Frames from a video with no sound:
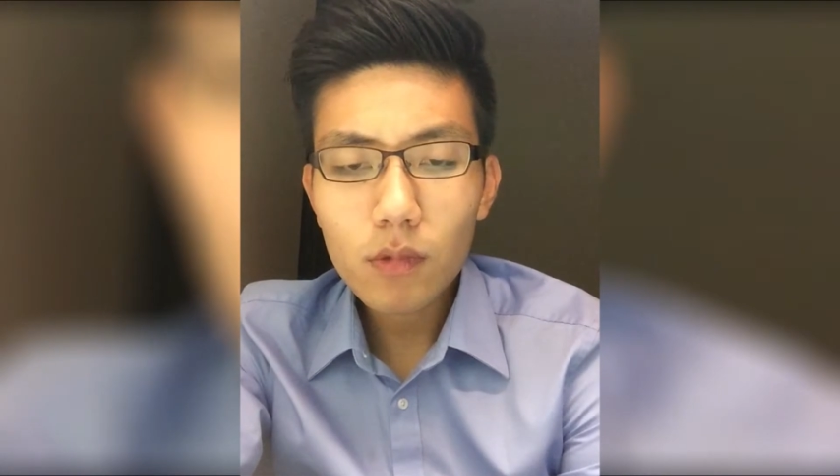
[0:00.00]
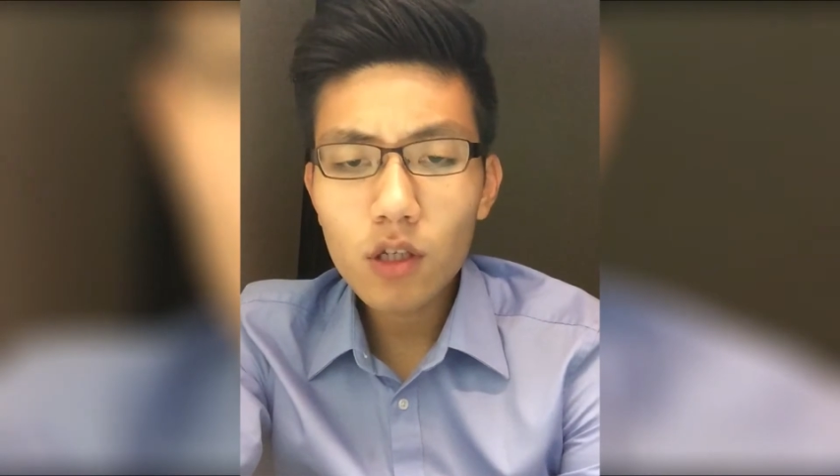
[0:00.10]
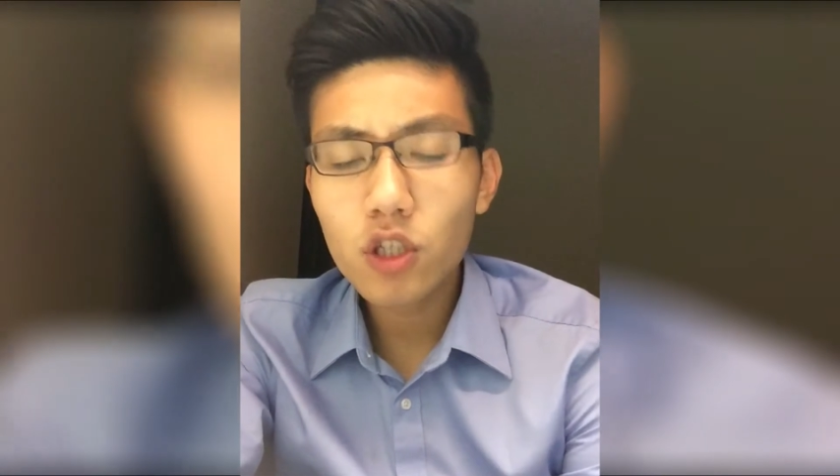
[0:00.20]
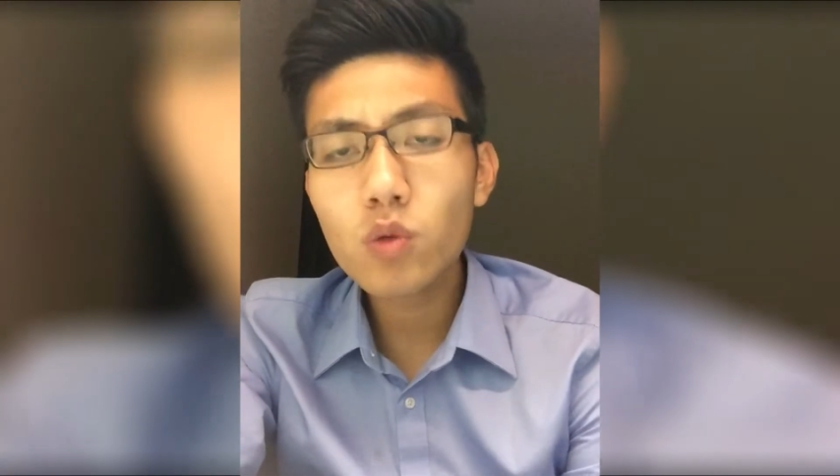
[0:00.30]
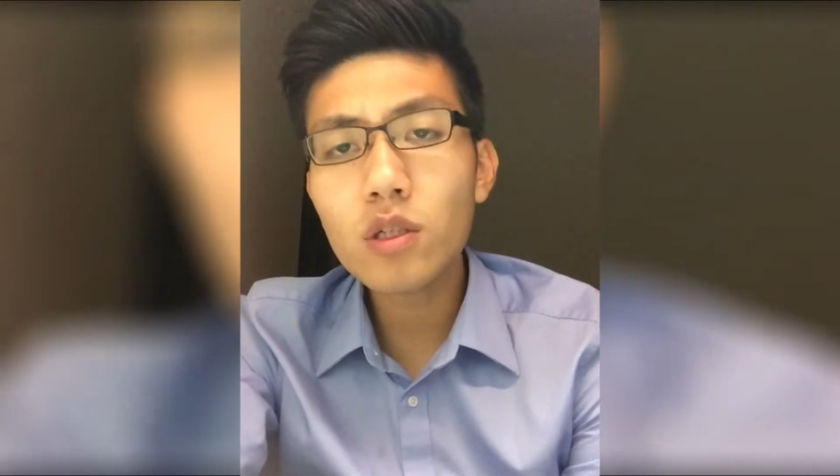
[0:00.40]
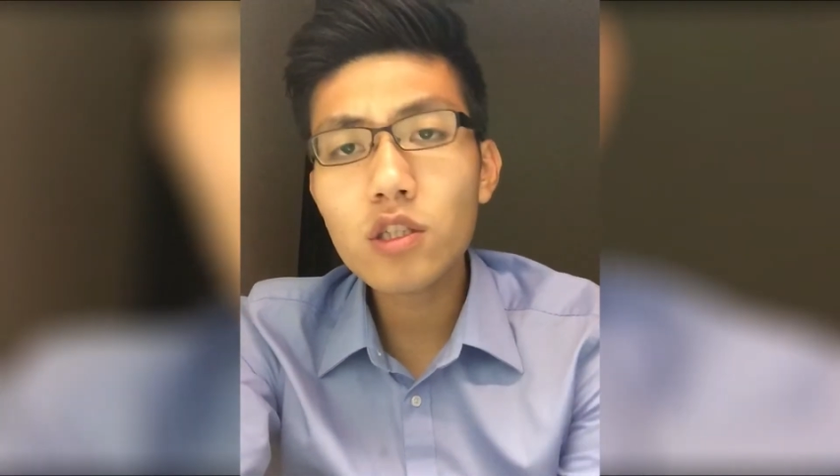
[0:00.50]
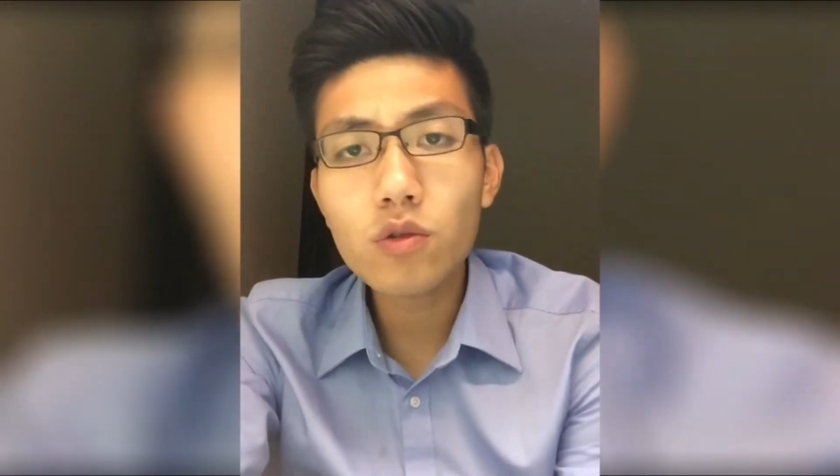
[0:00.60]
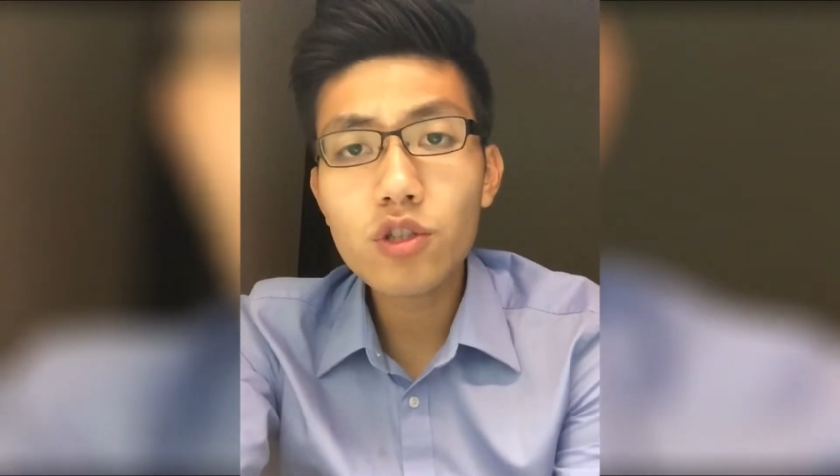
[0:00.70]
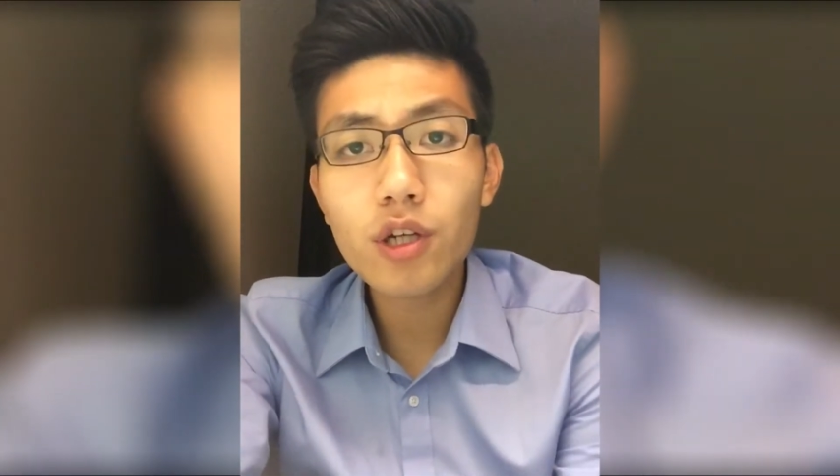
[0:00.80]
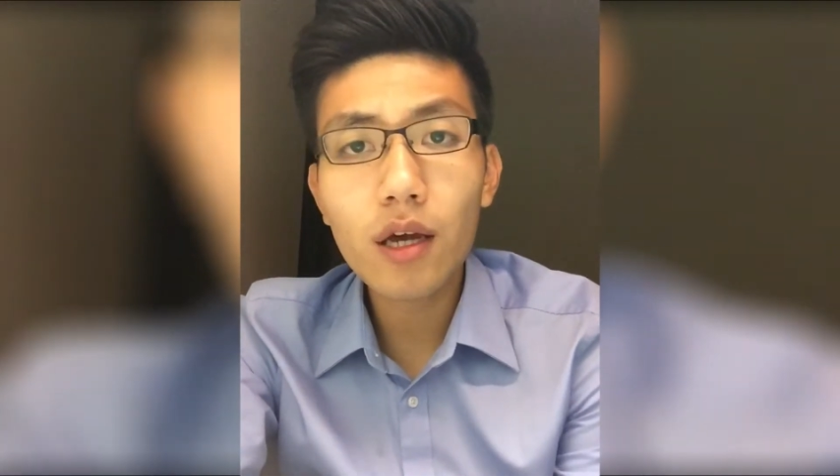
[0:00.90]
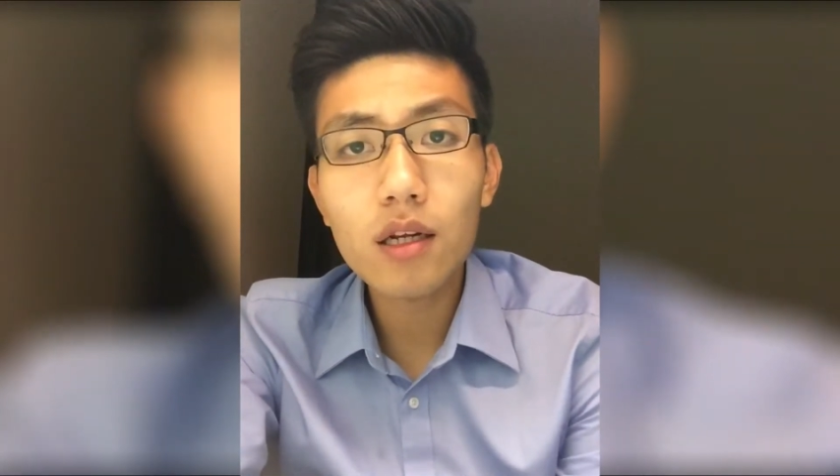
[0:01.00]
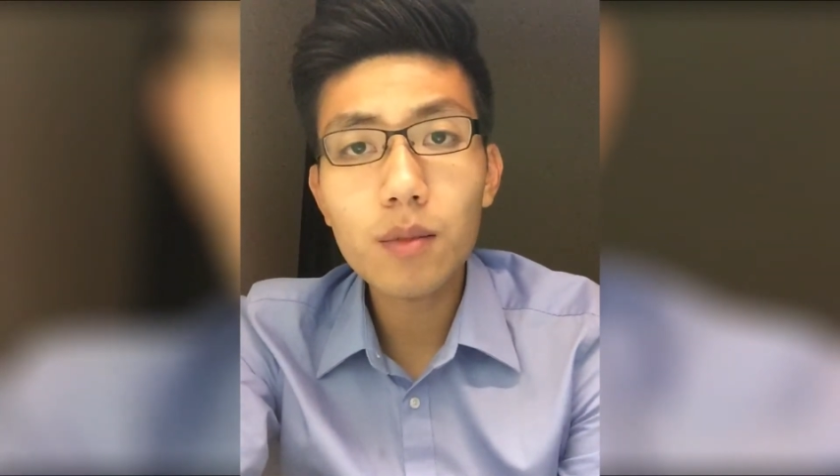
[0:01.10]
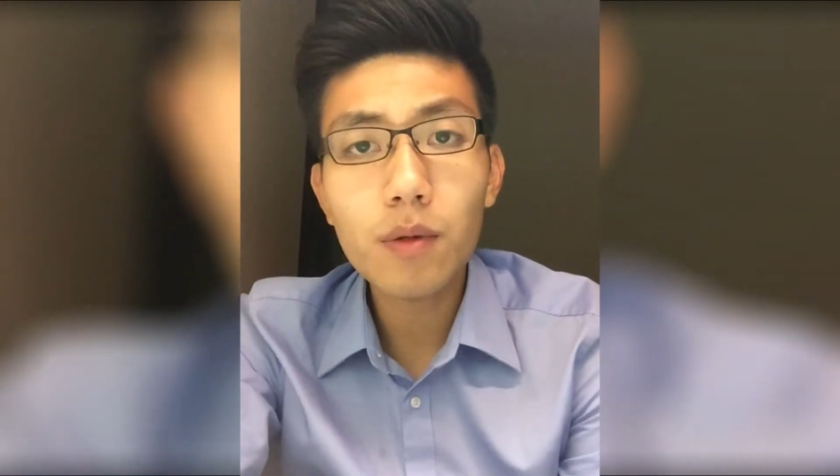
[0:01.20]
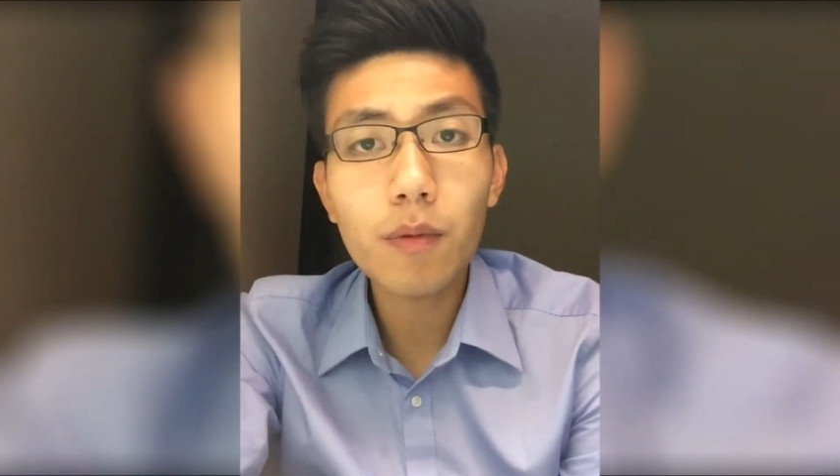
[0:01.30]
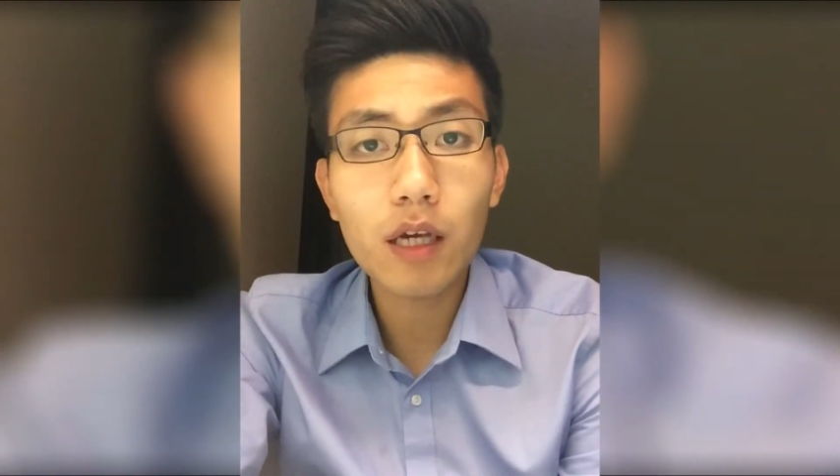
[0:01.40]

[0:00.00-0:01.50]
I just wanted to share a little bit of my